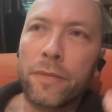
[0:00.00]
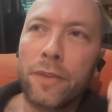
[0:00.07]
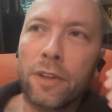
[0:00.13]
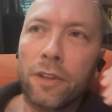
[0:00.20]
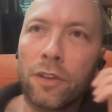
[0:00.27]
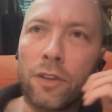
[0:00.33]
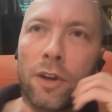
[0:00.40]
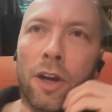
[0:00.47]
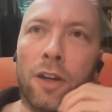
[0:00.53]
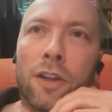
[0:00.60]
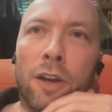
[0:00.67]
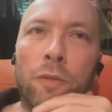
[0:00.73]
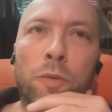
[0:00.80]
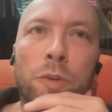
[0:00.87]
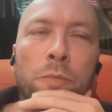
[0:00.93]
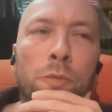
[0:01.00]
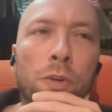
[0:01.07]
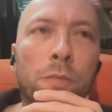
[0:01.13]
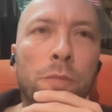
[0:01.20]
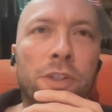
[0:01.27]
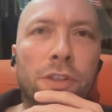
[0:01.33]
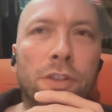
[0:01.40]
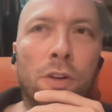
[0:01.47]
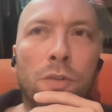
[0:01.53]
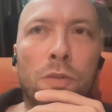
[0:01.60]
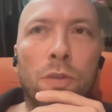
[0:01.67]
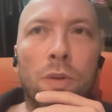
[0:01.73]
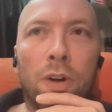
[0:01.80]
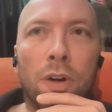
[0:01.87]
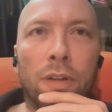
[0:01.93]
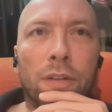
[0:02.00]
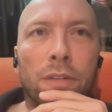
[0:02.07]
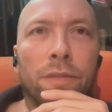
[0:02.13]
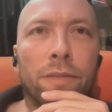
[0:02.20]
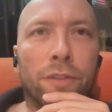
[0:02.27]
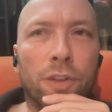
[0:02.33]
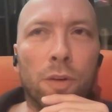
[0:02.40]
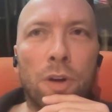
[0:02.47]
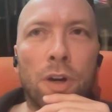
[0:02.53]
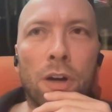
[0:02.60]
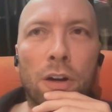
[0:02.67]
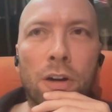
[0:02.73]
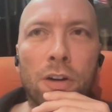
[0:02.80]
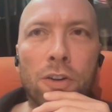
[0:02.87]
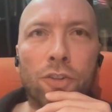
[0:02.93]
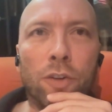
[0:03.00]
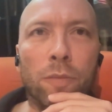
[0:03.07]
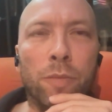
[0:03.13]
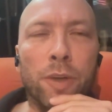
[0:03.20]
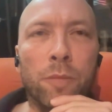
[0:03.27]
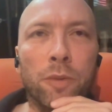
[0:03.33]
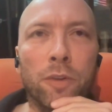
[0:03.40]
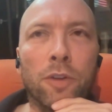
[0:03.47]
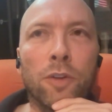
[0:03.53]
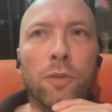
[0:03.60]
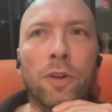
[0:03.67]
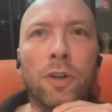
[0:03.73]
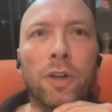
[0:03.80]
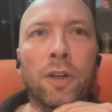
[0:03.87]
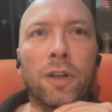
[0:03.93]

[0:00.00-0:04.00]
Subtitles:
I wouldn't want to be so harsh on people who are